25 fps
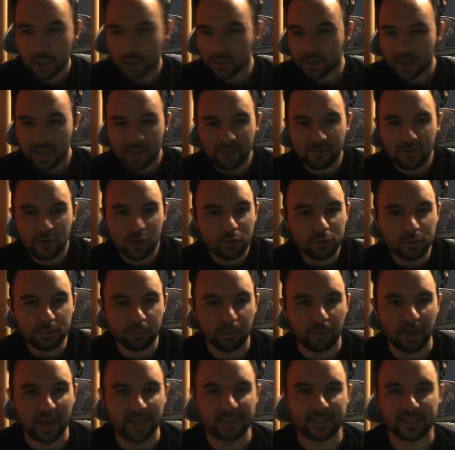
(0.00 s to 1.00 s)
You can't even use
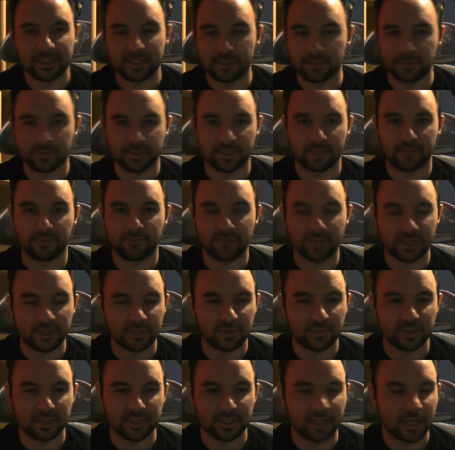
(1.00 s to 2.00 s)
Bystials in the
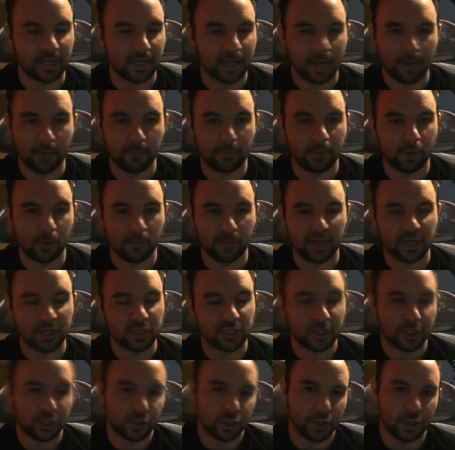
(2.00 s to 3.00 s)
Fiendsmith Snake Eye Mirror match.
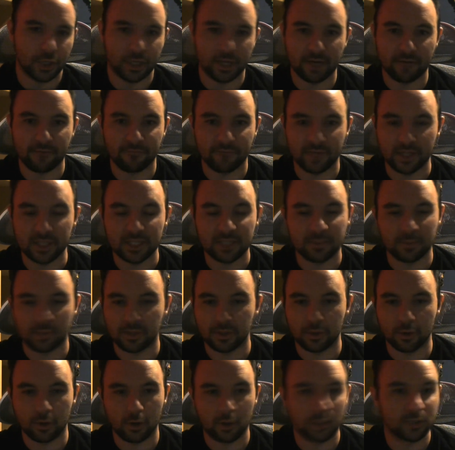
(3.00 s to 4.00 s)
Like, sure, you can hit
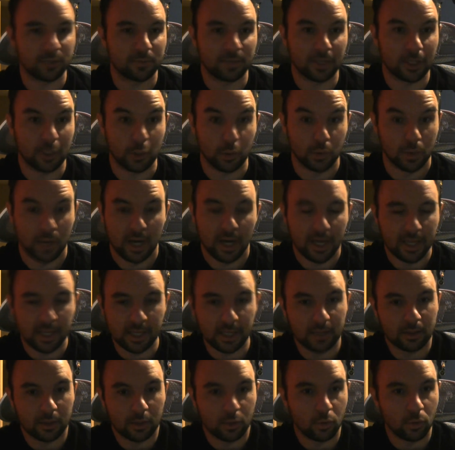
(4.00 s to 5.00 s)
Fiendsmith cards, but like you're not
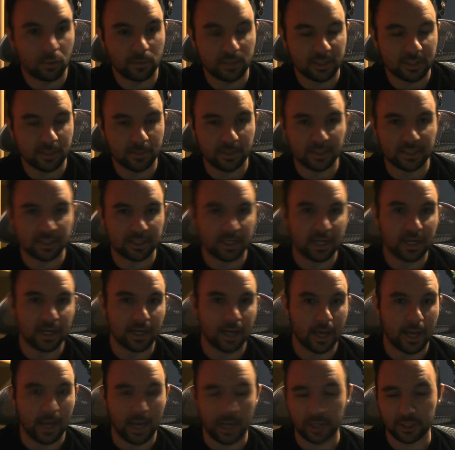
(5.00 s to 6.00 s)
hitting the normal summon of Snake
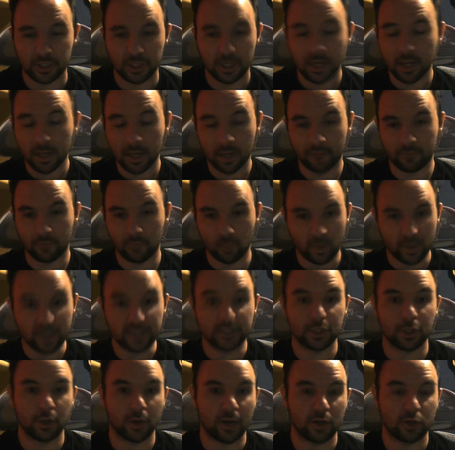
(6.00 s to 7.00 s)
Eye Ash. And if you're
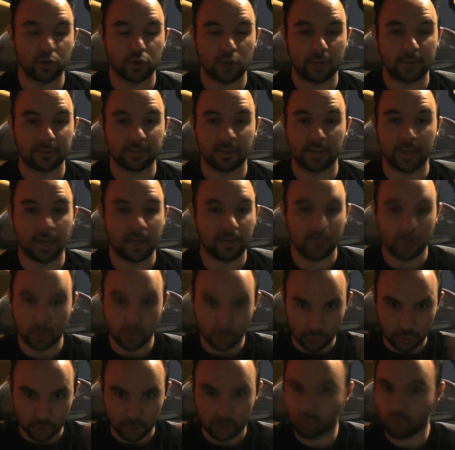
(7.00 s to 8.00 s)
wasting your hand traps on that, then
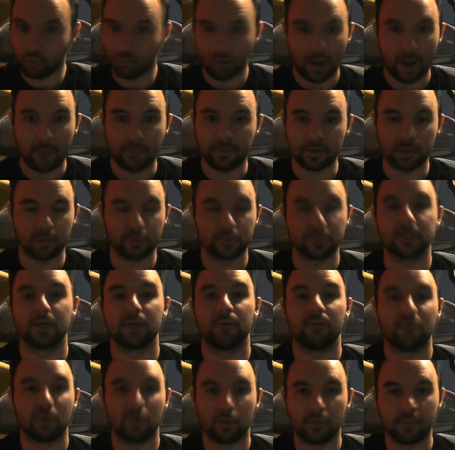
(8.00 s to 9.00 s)
you're just crapping
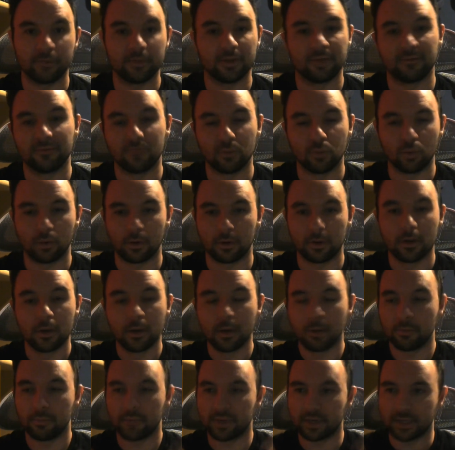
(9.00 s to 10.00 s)
yourself all over the floor
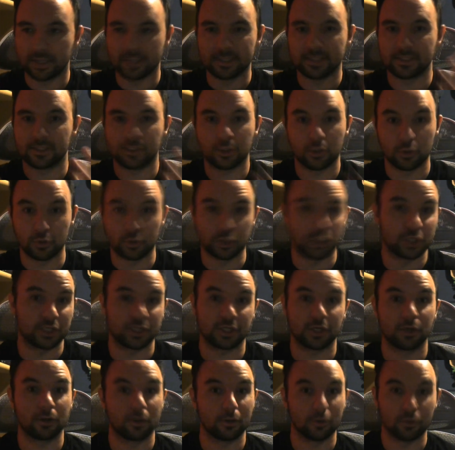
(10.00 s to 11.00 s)
because you're
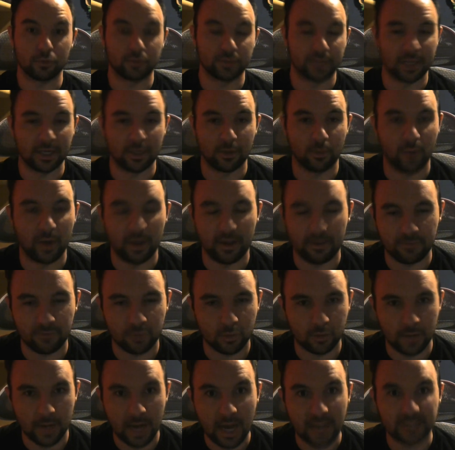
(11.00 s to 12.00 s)
just going to lose anyway if
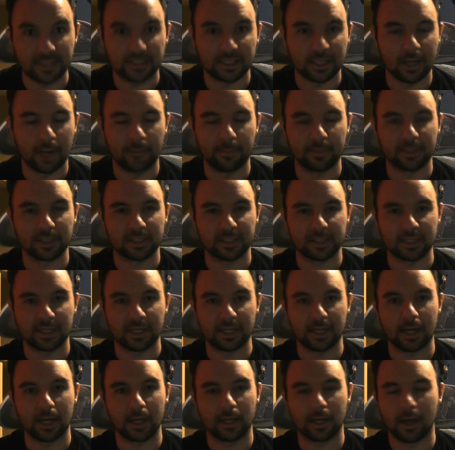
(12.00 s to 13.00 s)
you're not stopping the
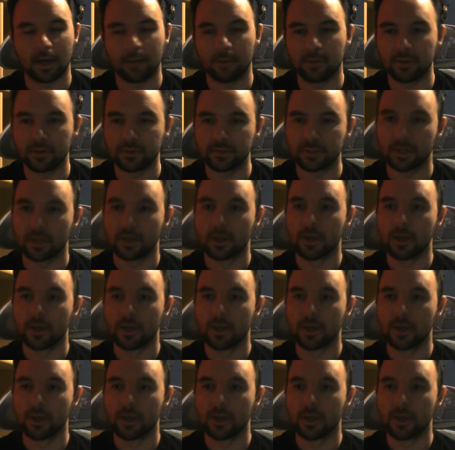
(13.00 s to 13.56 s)
Snake Eye combos.